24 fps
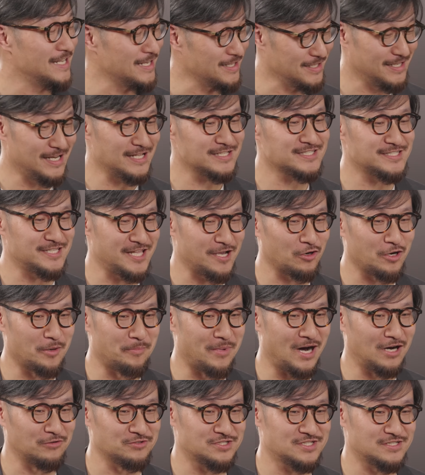next let's talk
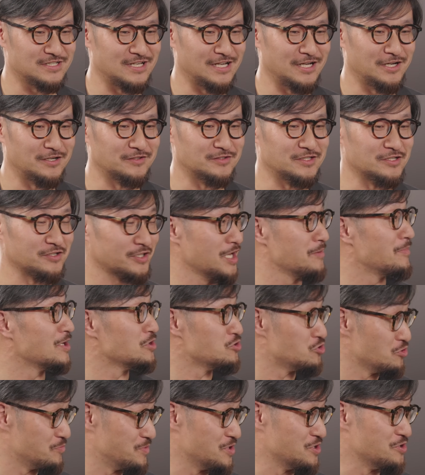about the
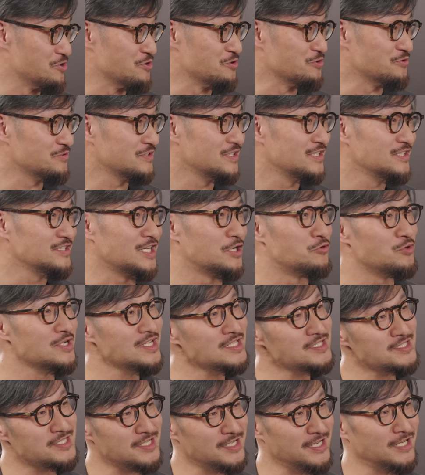gaming GPU. The
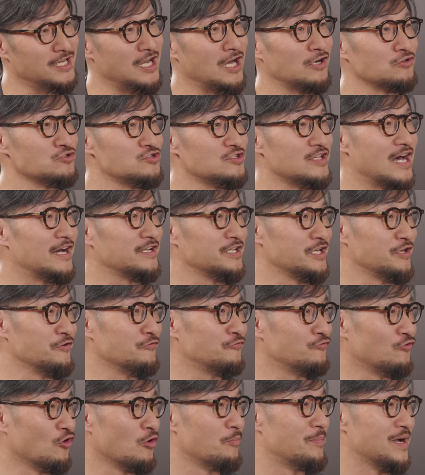recently launched
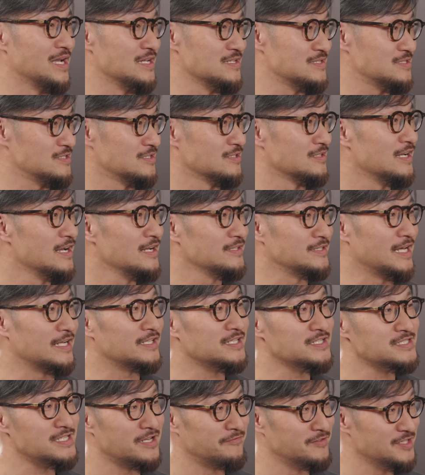RDNA4 based
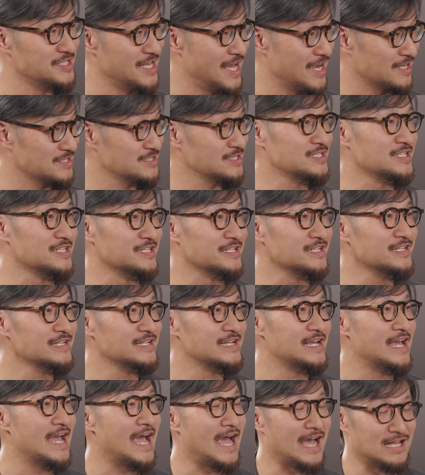9070 XT
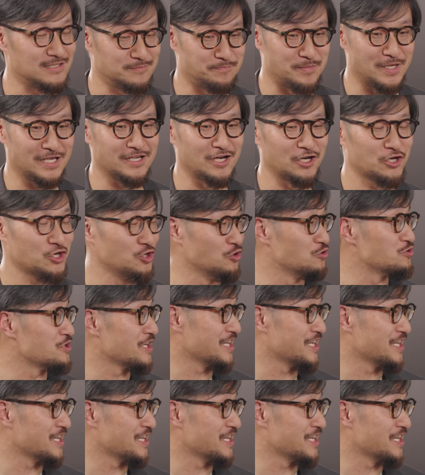has been a huge